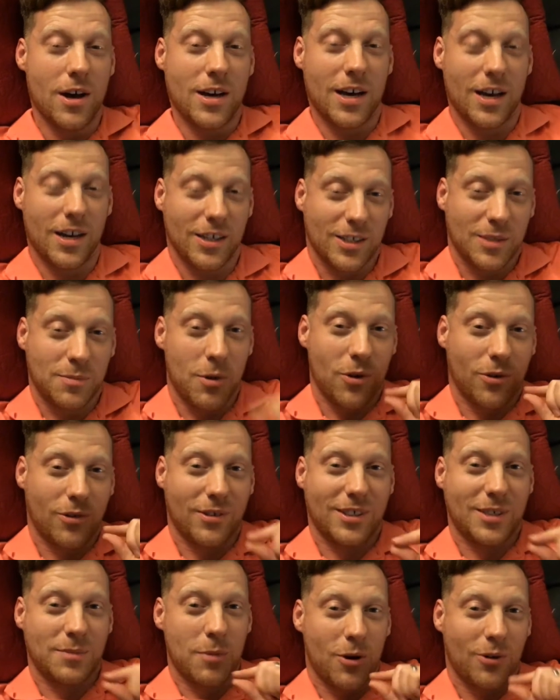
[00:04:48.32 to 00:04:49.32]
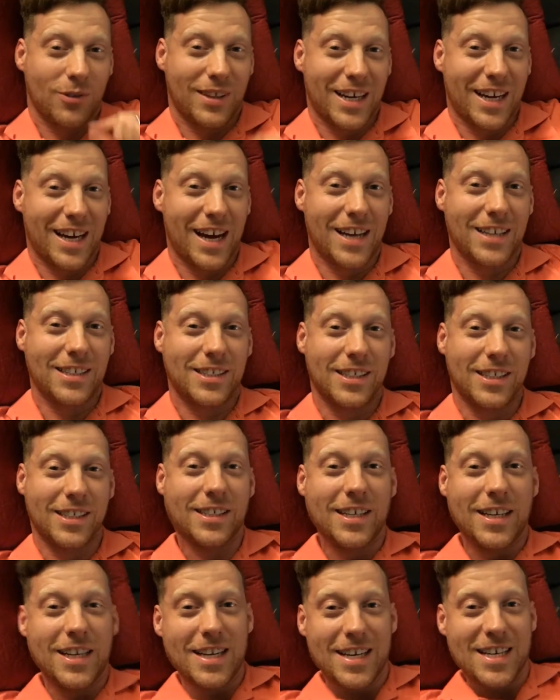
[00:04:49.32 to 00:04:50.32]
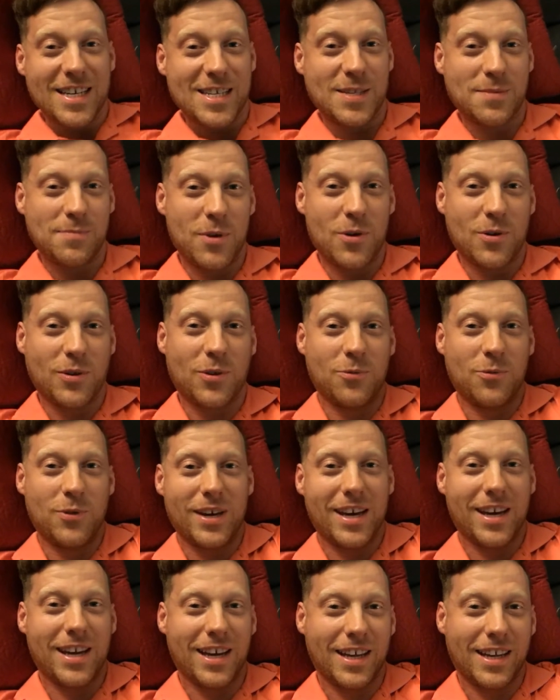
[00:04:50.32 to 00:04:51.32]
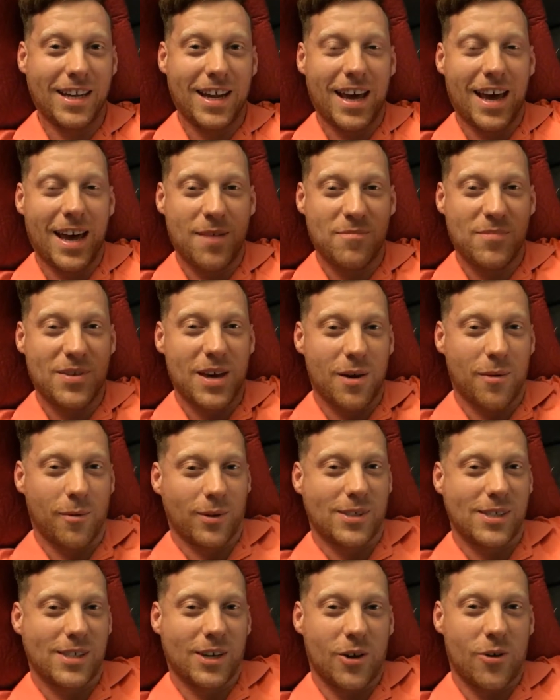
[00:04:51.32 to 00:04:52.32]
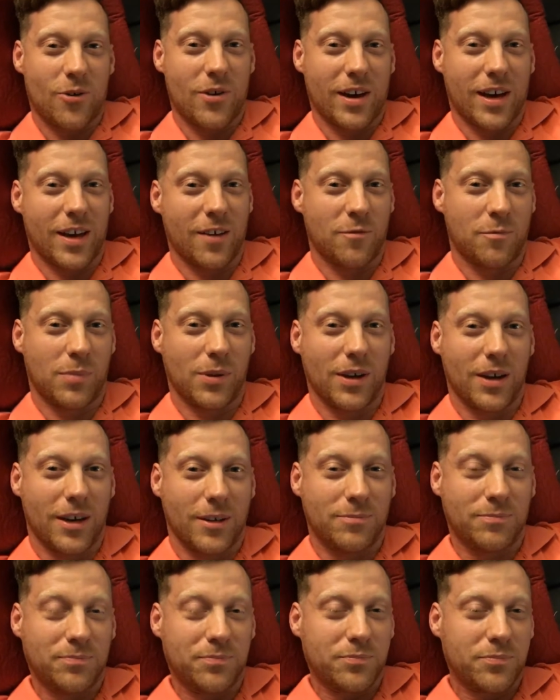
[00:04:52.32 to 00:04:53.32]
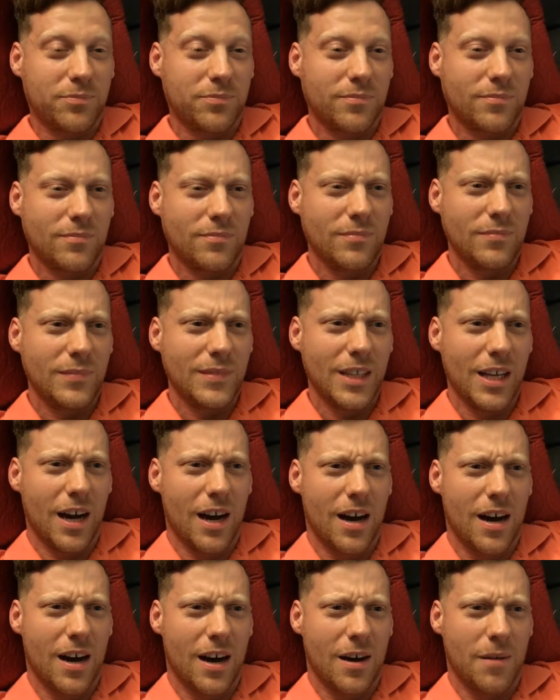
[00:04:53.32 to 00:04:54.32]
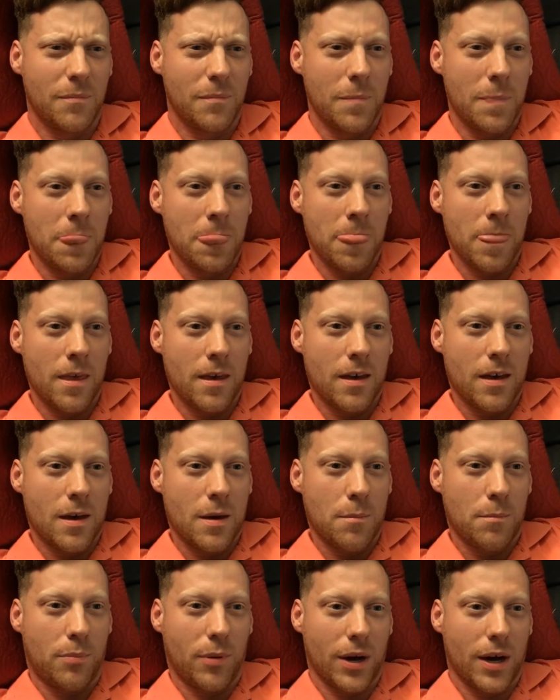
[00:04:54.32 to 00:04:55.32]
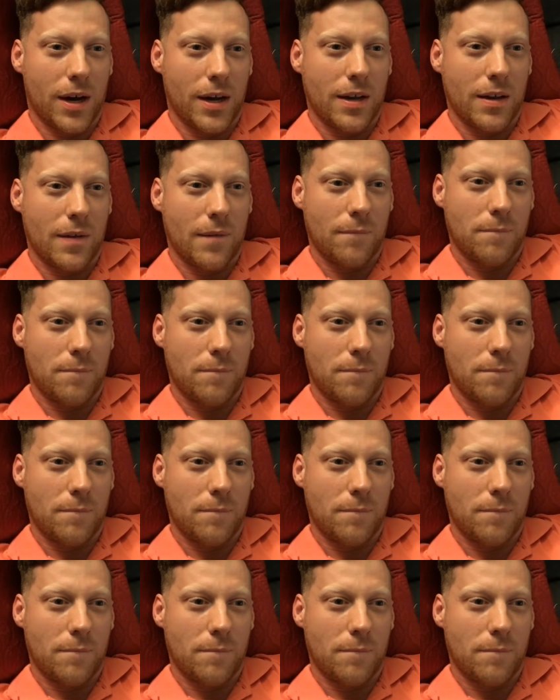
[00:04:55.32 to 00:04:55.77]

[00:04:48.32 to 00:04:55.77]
ganja, smoke the weed, and be able to go and give blood. But